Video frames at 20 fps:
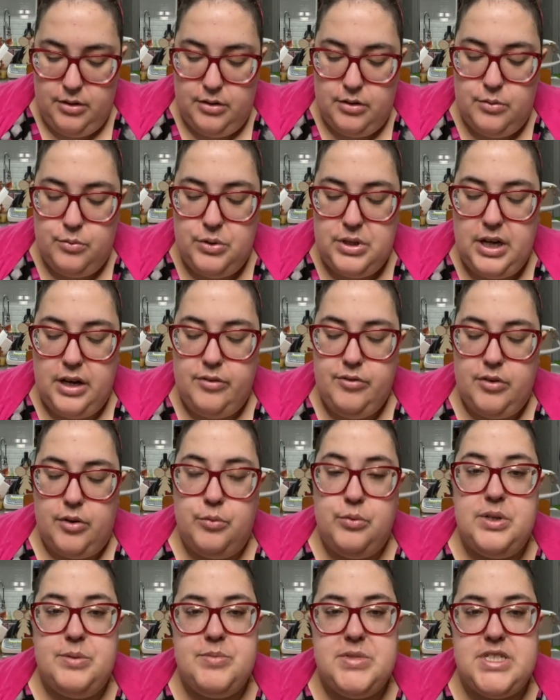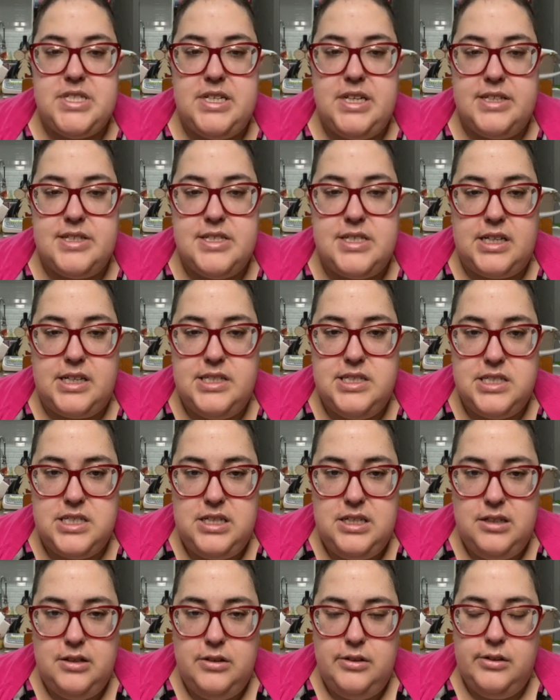we have a Whimsy and Sassy
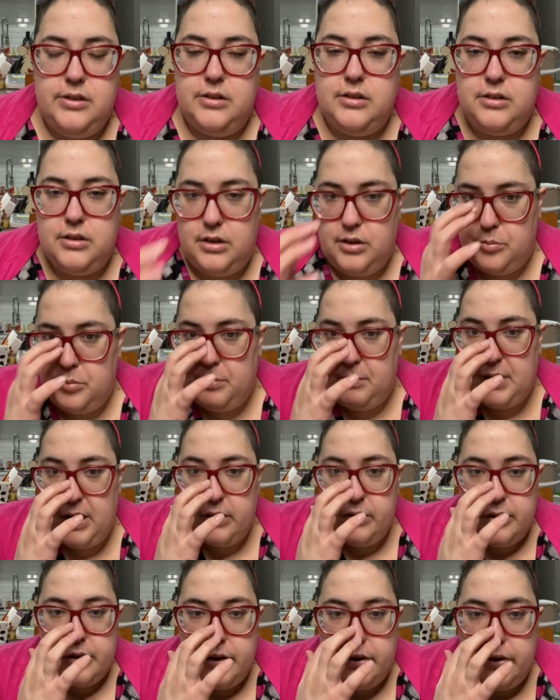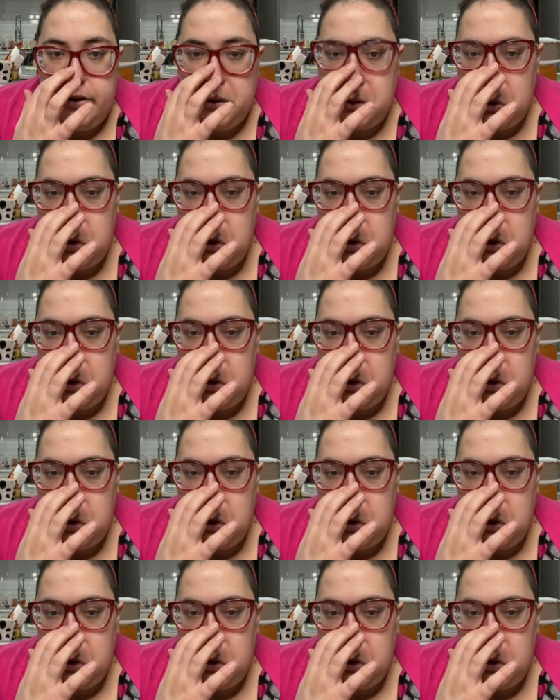marker.